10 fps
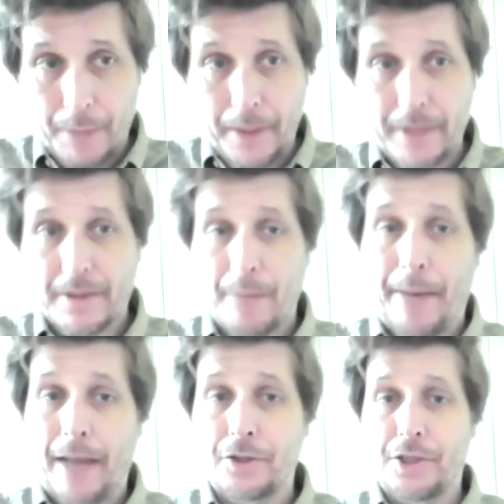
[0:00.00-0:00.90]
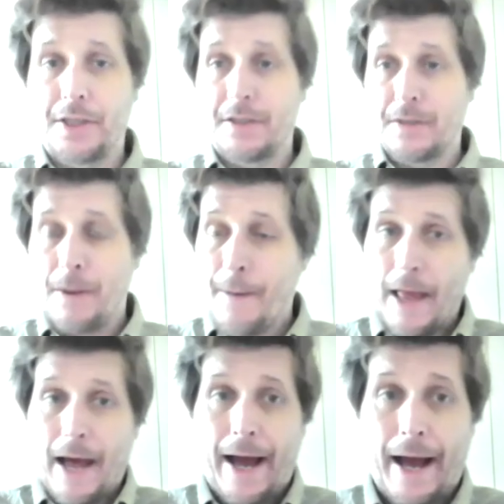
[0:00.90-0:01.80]
is that balance sheets
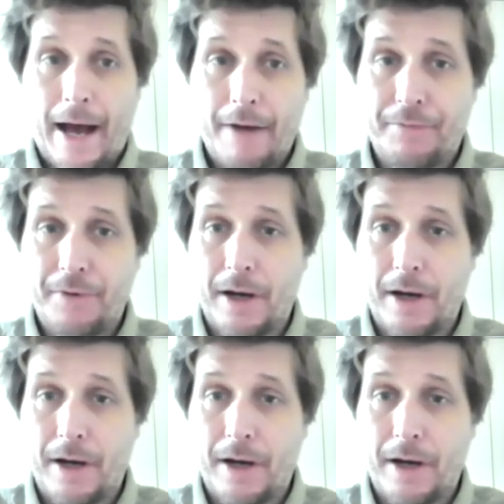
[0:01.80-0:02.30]
have